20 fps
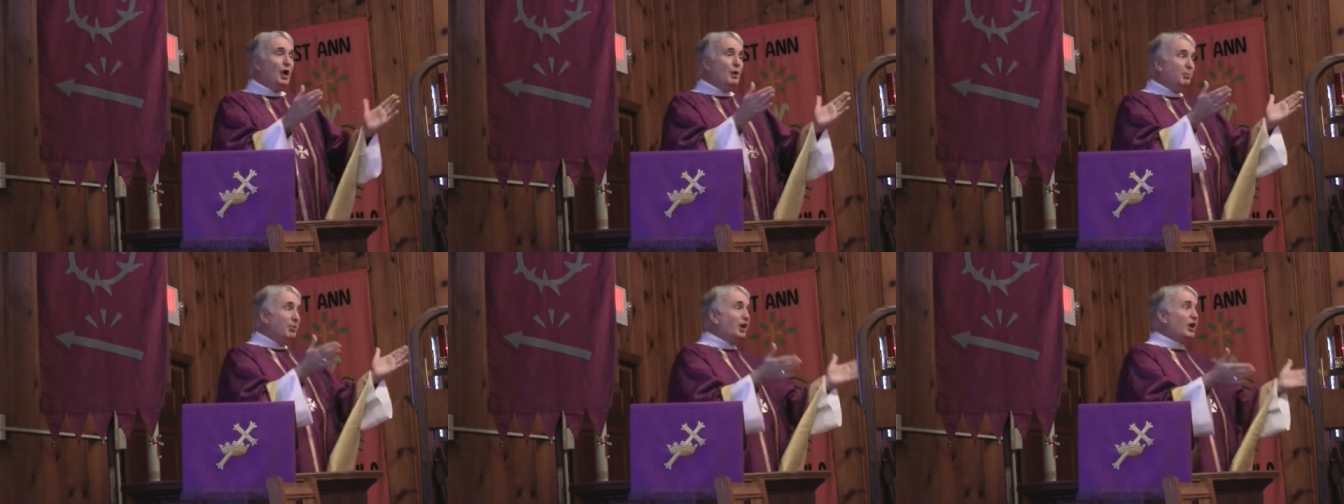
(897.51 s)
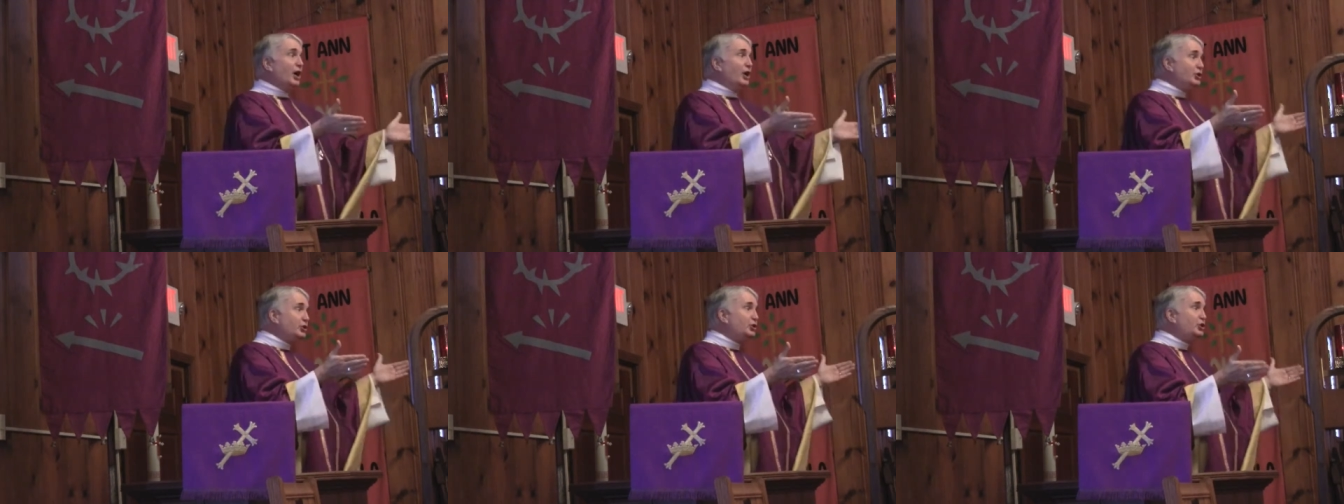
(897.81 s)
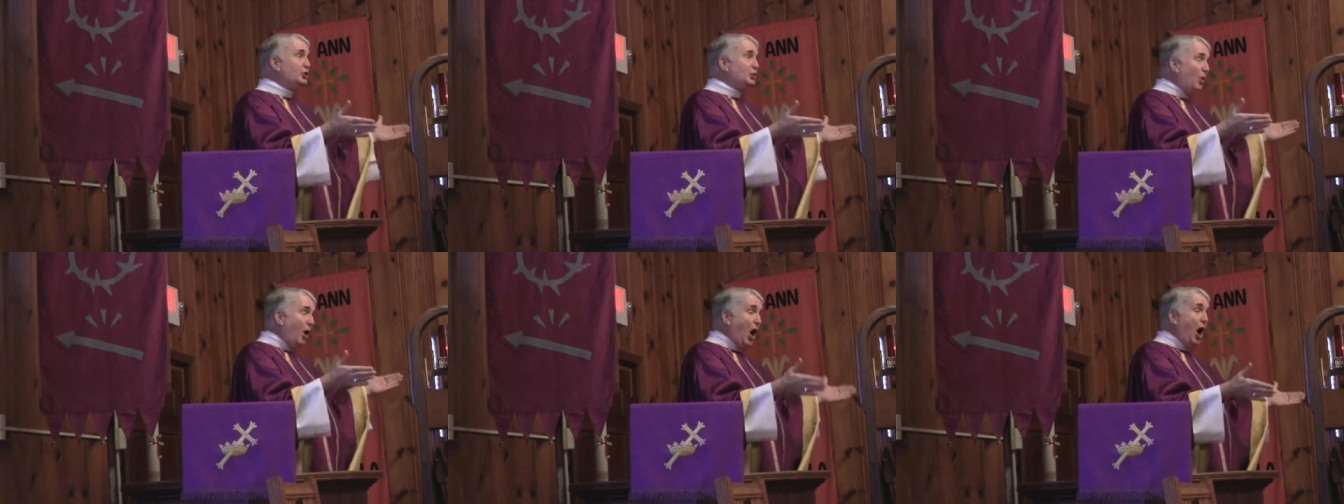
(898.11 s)
because
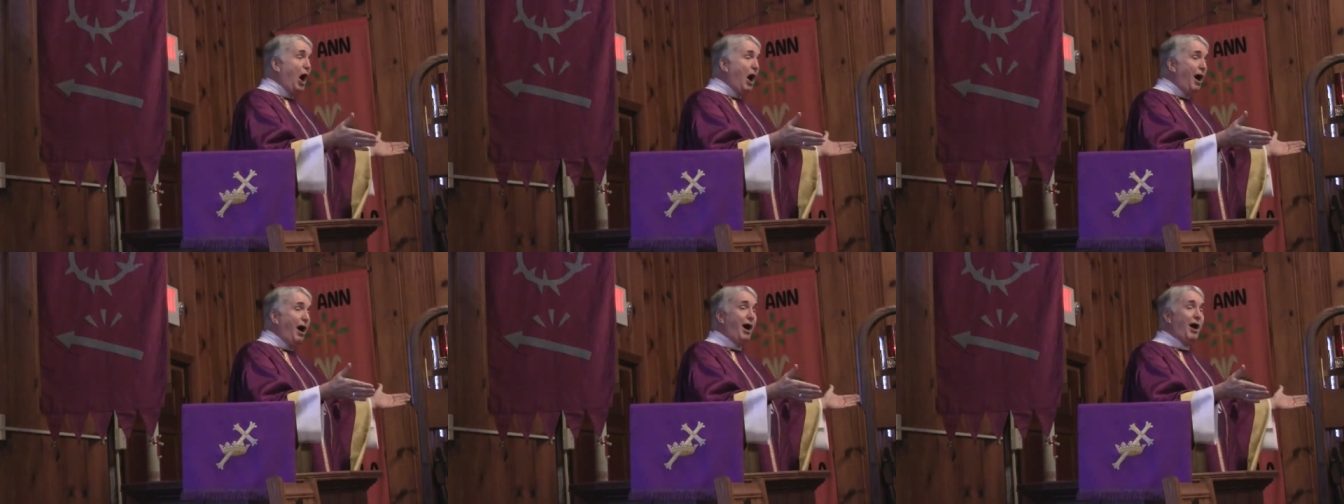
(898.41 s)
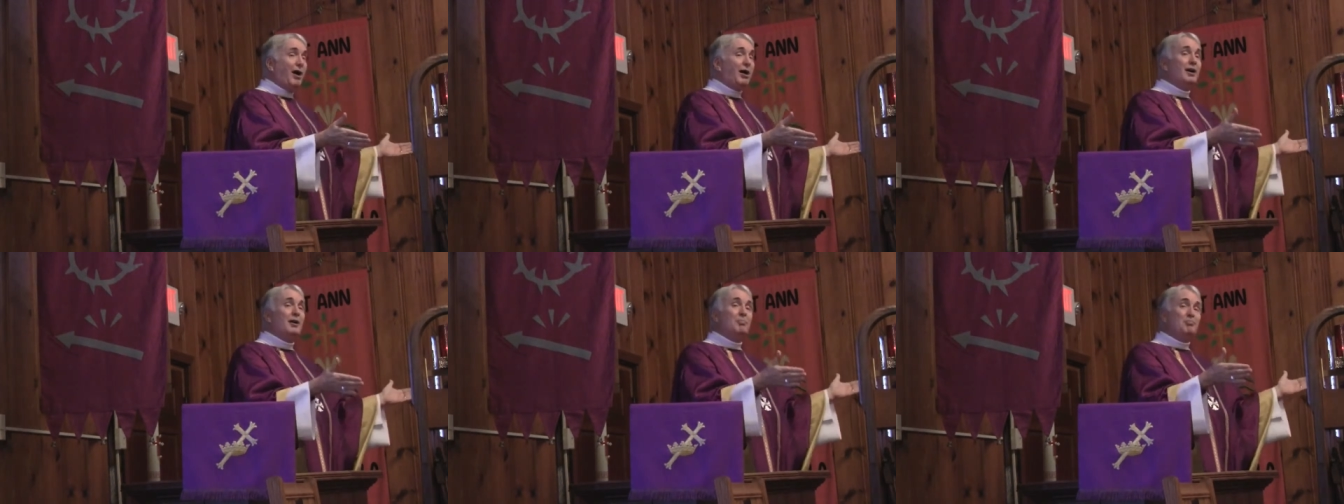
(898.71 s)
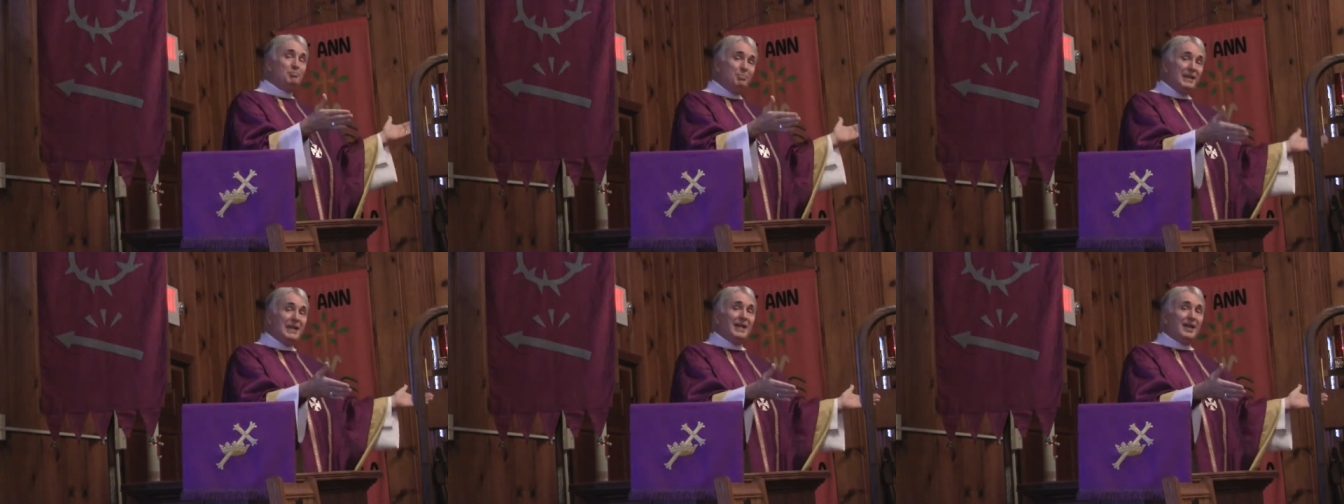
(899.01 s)
you are
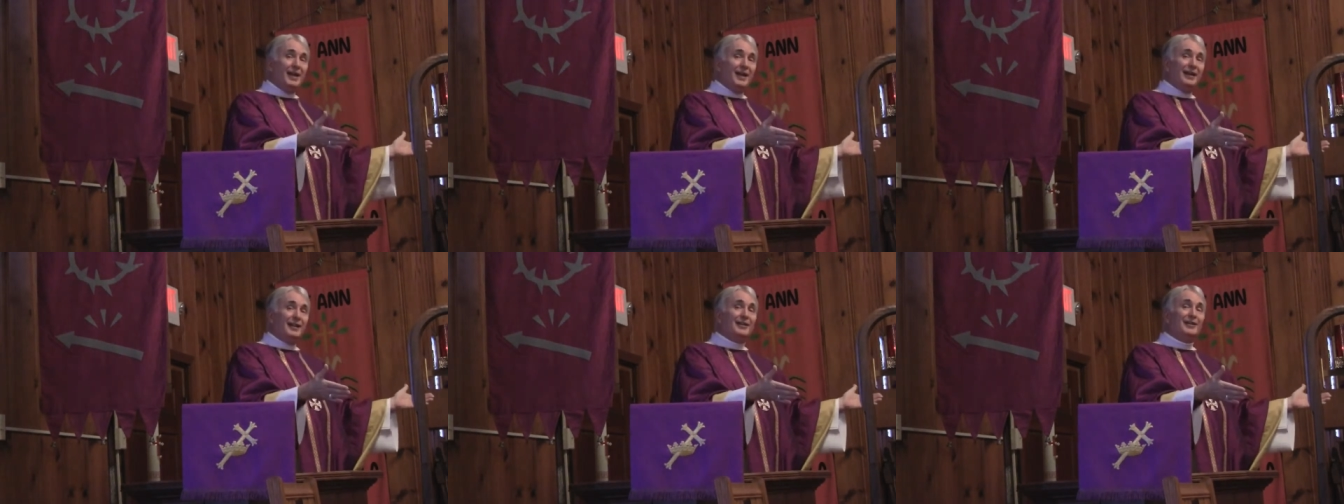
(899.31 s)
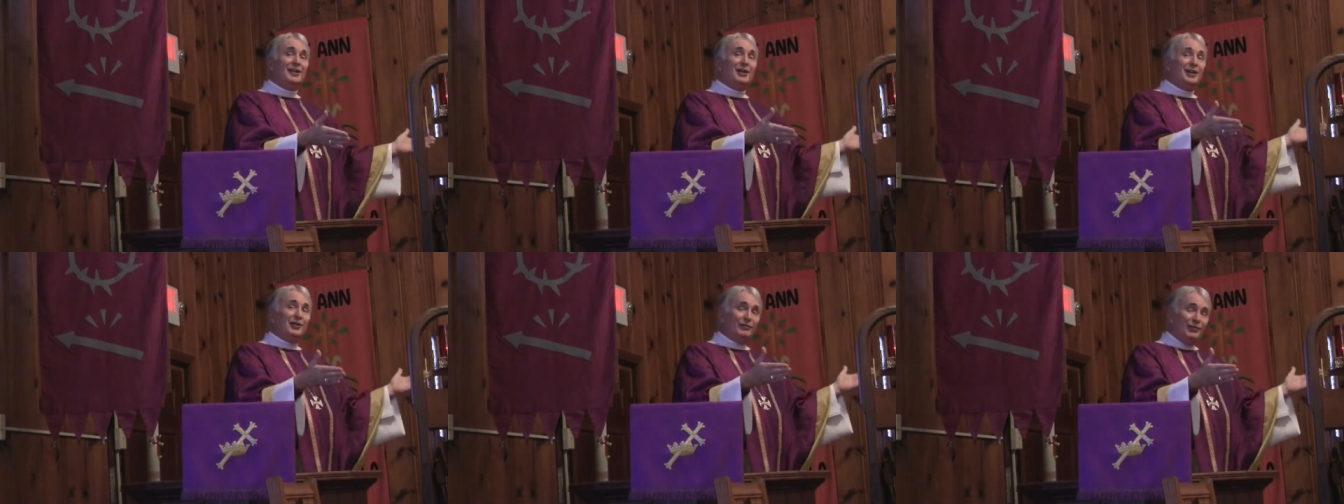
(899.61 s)
being